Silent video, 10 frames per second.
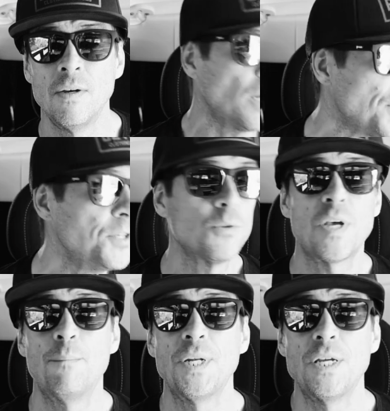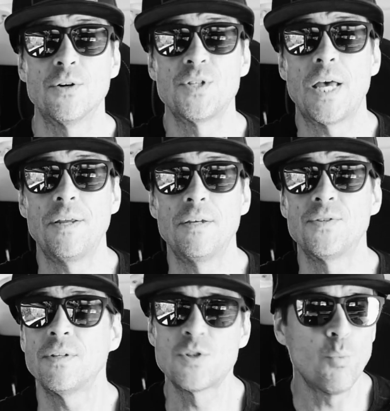God knows how many years that
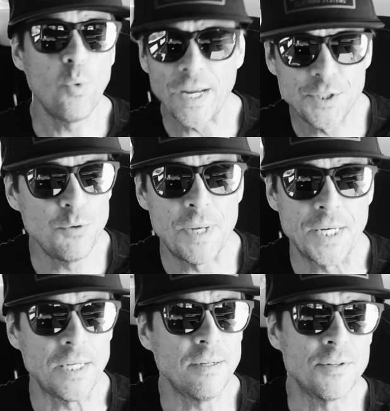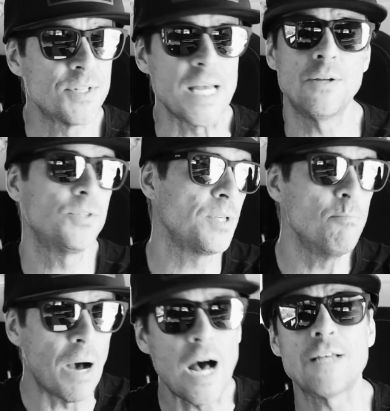is. It's way too many. It sounds
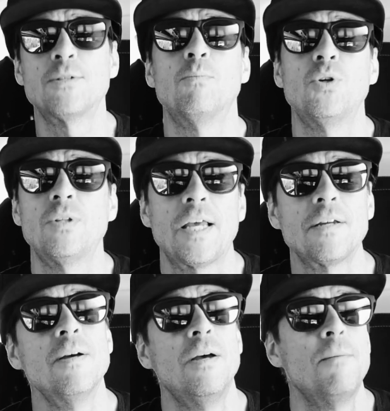impossible. Like